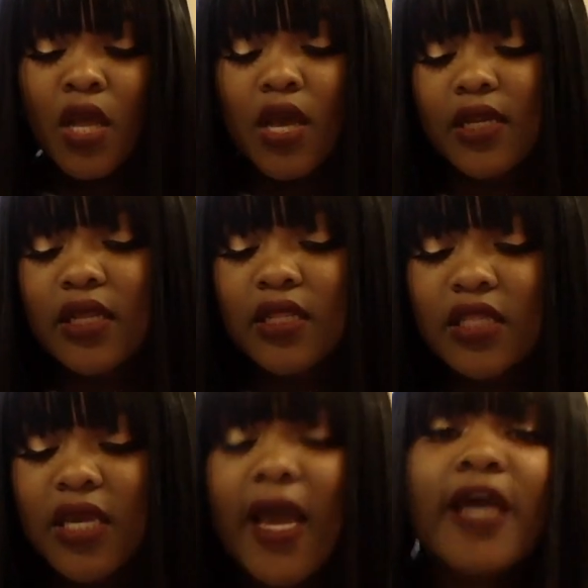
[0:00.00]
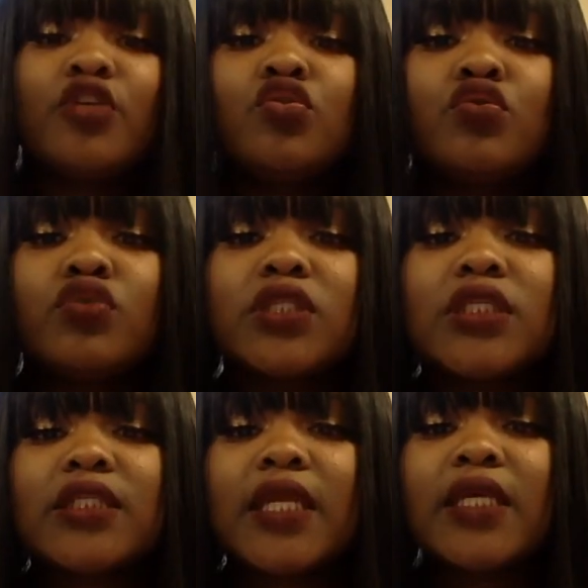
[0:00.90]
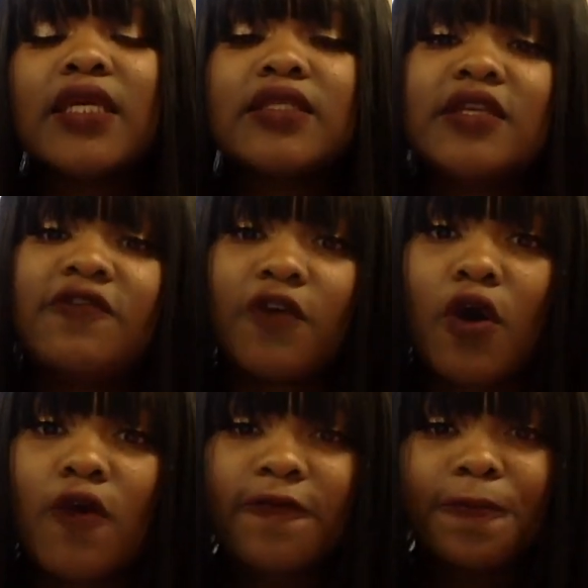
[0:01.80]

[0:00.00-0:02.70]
Another thing I use to study is Evolve.